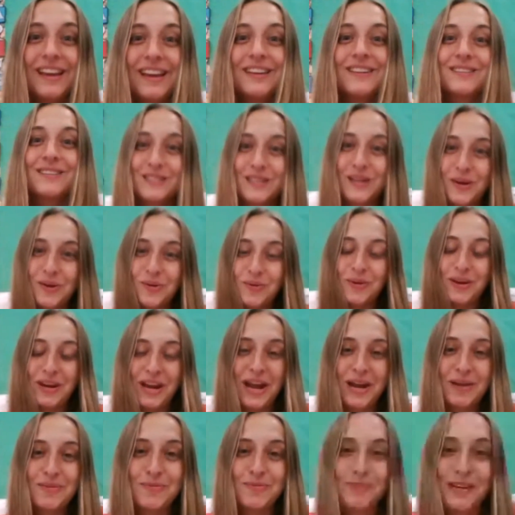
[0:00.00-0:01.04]
So when
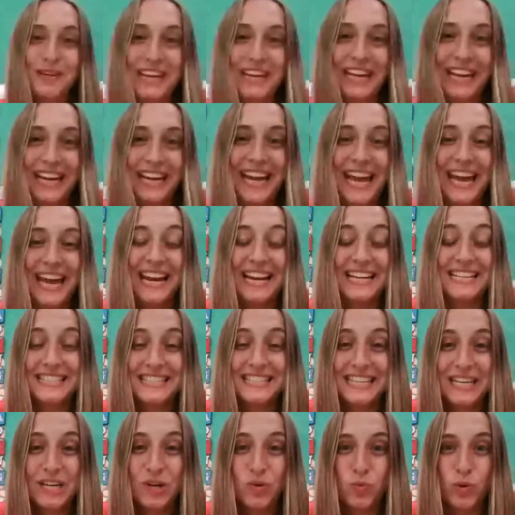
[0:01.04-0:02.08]
I'm reading and I
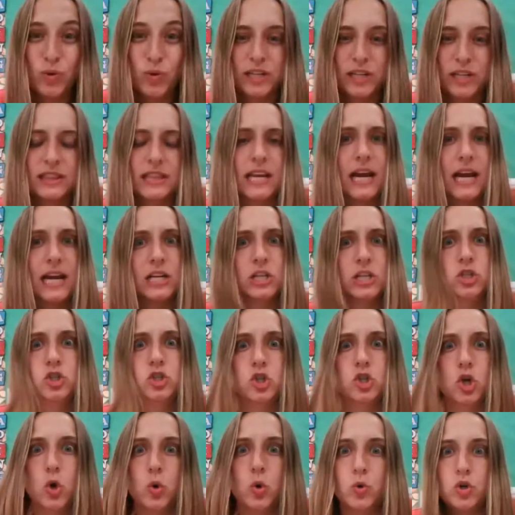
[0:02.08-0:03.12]
see a word that I
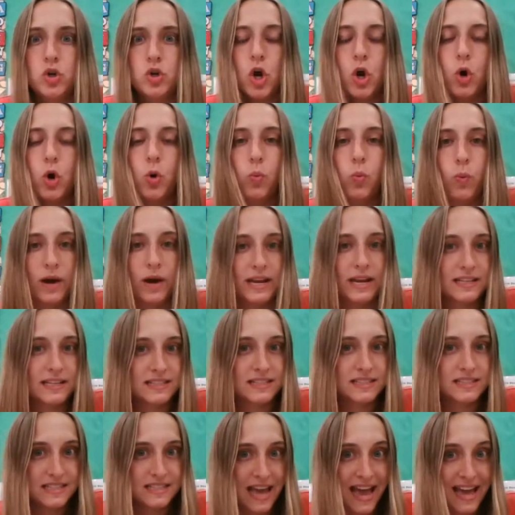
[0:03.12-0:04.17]
don't know what it
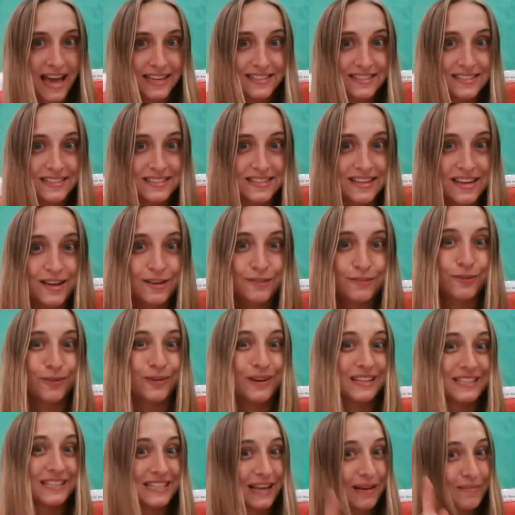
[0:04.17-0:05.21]
says, for
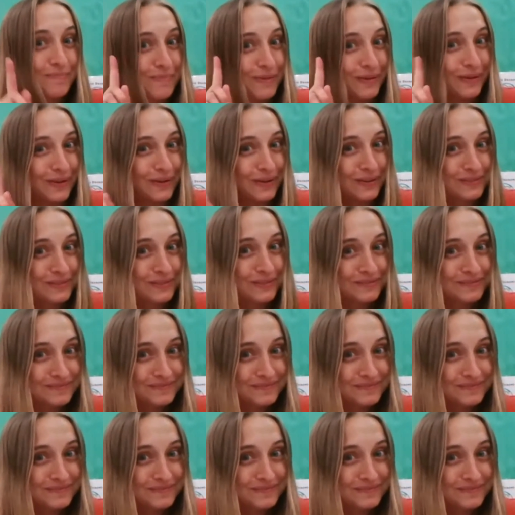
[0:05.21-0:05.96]
example,